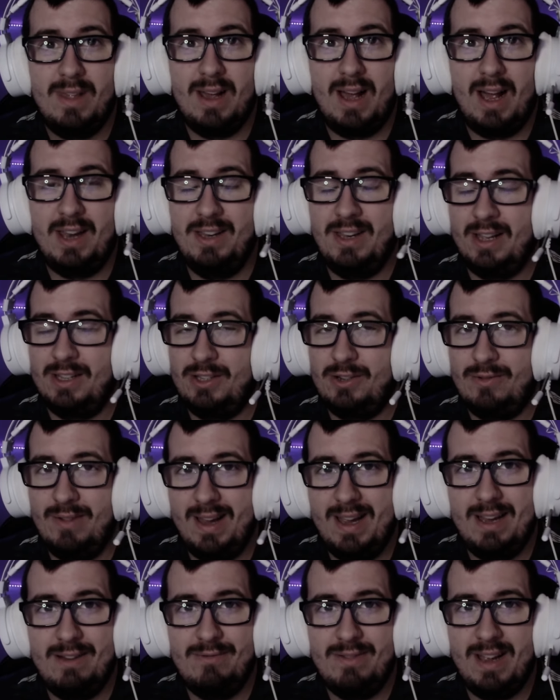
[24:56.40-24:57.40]
another
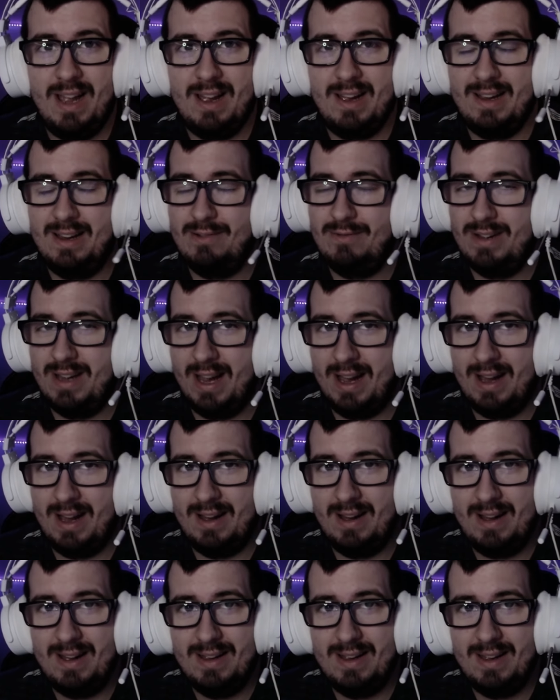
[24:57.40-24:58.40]

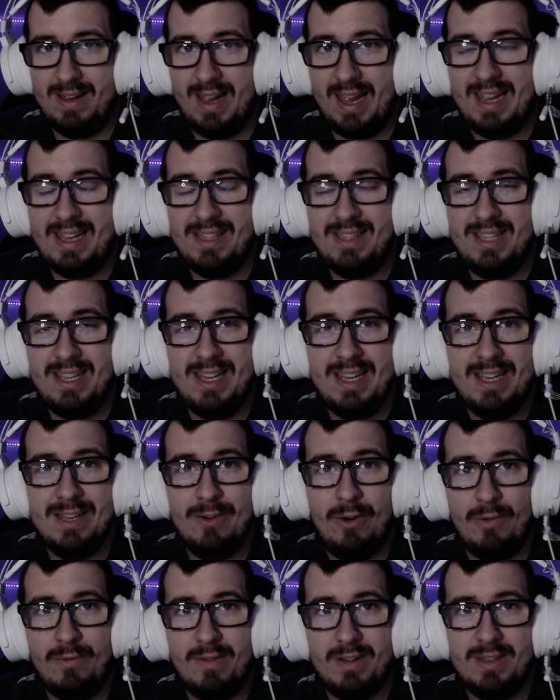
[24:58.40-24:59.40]
area 18
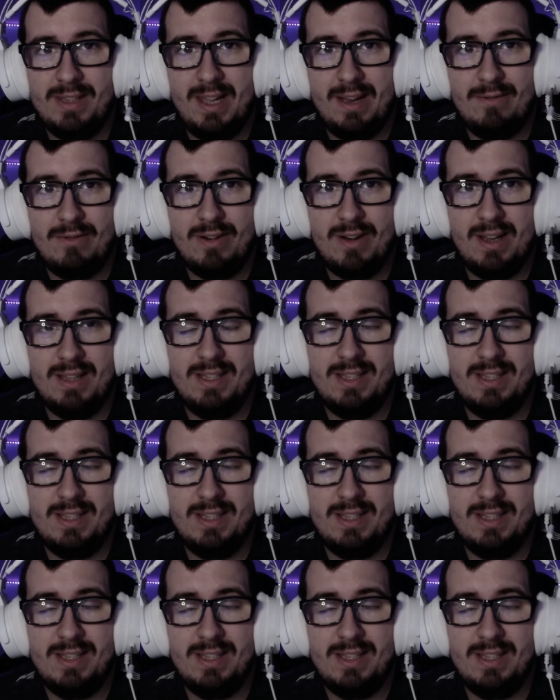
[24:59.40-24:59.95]
or whatever, and